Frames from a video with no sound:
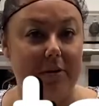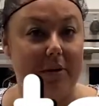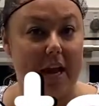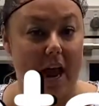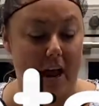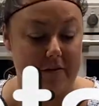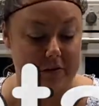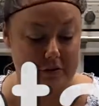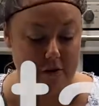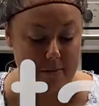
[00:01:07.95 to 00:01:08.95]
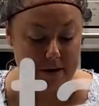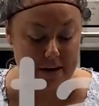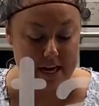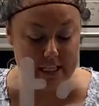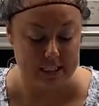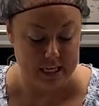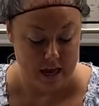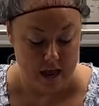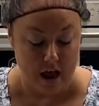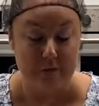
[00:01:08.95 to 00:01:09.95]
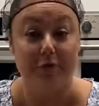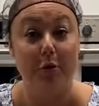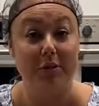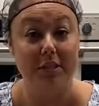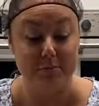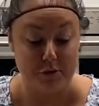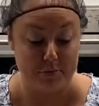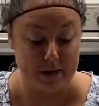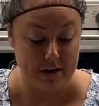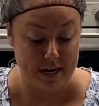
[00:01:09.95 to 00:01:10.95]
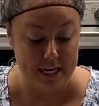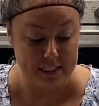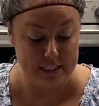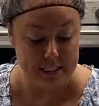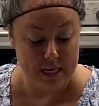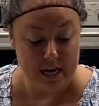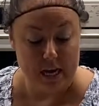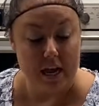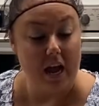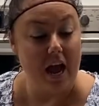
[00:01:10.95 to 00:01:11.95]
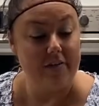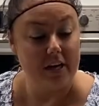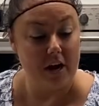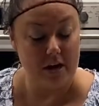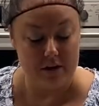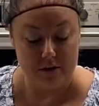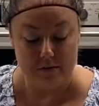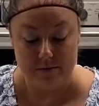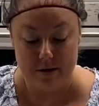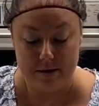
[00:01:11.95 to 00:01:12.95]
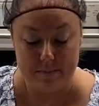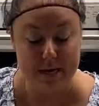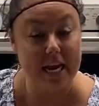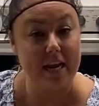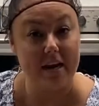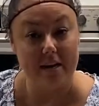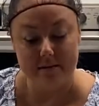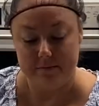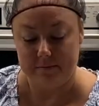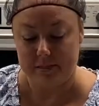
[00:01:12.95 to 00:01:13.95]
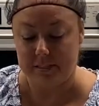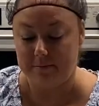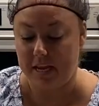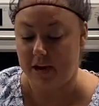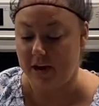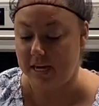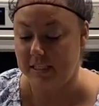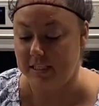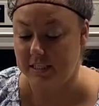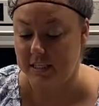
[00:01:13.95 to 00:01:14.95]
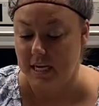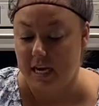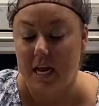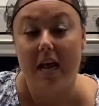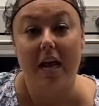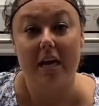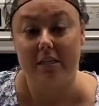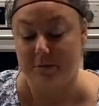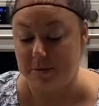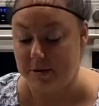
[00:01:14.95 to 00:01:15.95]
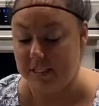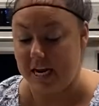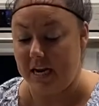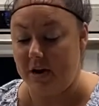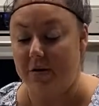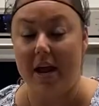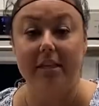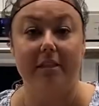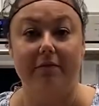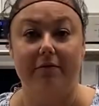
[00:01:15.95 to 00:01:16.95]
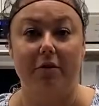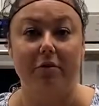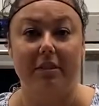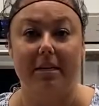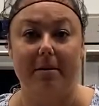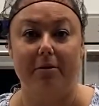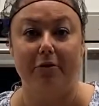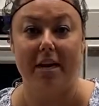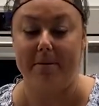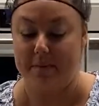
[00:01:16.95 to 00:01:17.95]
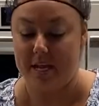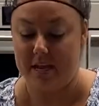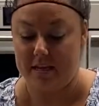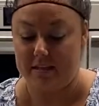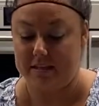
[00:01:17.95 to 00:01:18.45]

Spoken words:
We have strawberries, frozen blueberries, avocado, banana, some carrots, a sweet potato, and some frozen green peas.